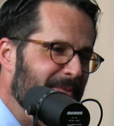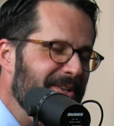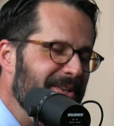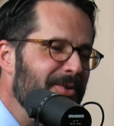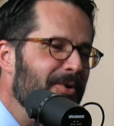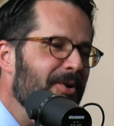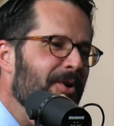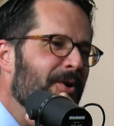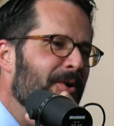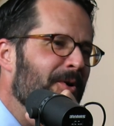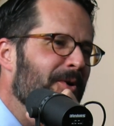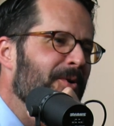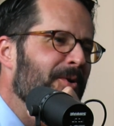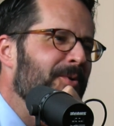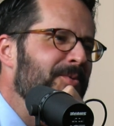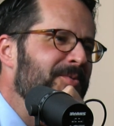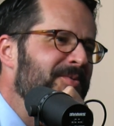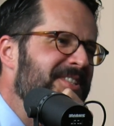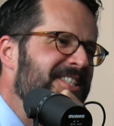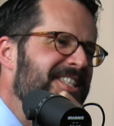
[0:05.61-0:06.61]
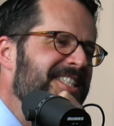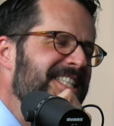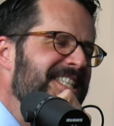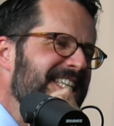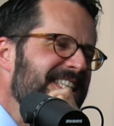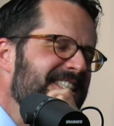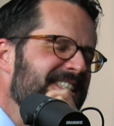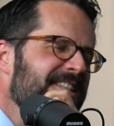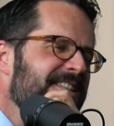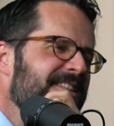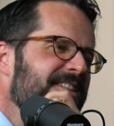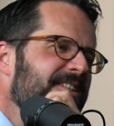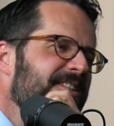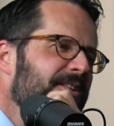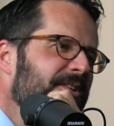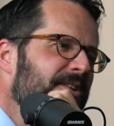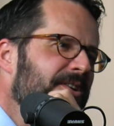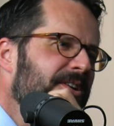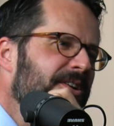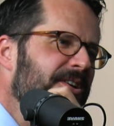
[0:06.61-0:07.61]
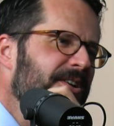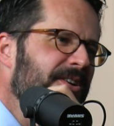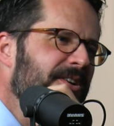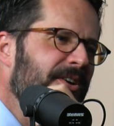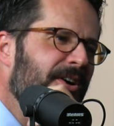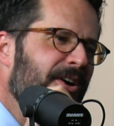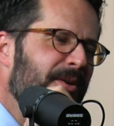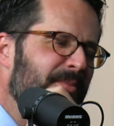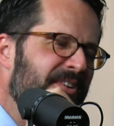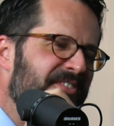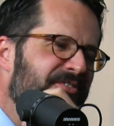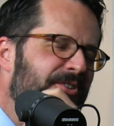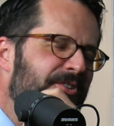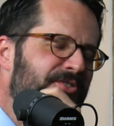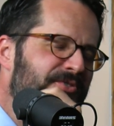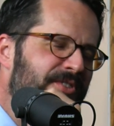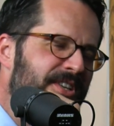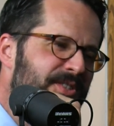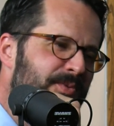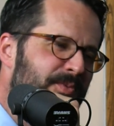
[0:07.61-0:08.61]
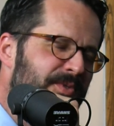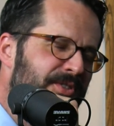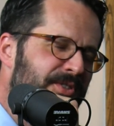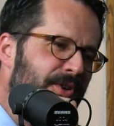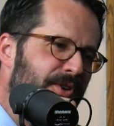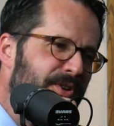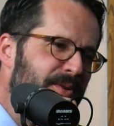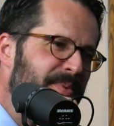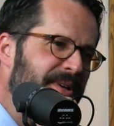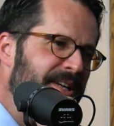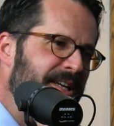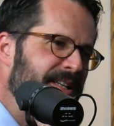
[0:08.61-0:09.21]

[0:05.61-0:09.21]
Can we do a whole season All right. on my frustration with yoga